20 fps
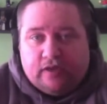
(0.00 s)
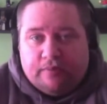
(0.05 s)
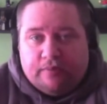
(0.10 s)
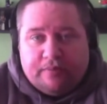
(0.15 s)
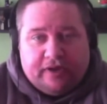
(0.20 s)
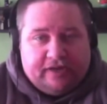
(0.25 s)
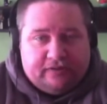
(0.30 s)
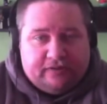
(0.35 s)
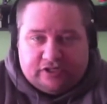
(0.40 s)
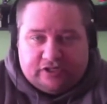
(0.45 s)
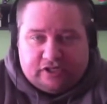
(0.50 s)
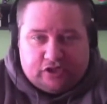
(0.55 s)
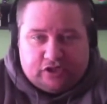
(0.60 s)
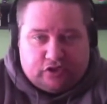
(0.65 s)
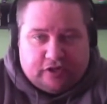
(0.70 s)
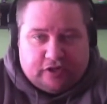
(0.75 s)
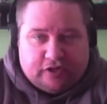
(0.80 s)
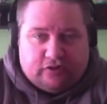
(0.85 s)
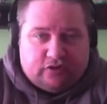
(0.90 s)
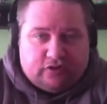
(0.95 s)
But it was just a
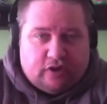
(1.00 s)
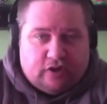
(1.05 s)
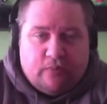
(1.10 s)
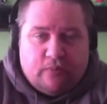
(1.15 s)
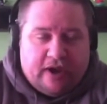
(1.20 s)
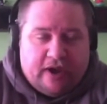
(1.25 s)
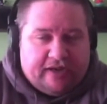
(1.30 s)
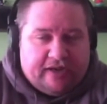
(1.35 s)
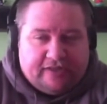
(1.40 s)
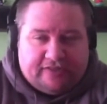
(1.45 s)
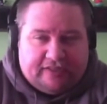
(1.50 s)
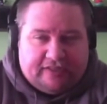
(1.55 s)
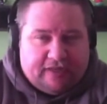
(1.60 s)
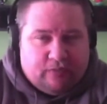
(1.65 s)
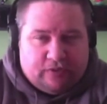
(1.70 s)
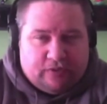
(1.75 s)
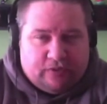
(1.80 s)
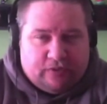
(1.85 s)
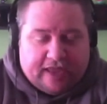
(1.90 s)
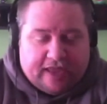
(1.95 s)
trailer, so I'm waiting to see
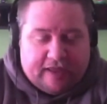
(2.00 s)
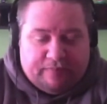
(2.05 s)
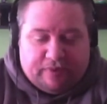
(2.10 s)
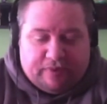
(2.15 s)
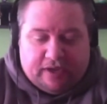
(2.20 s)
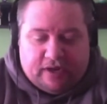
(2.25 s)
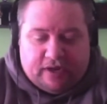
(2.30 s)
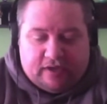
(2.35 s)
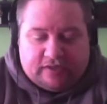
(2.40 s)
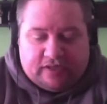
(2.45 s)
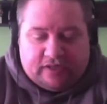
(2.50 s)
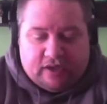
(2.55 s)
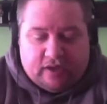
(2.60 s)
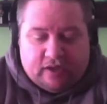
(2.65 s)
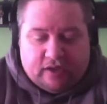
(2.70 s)
what the gameplay does.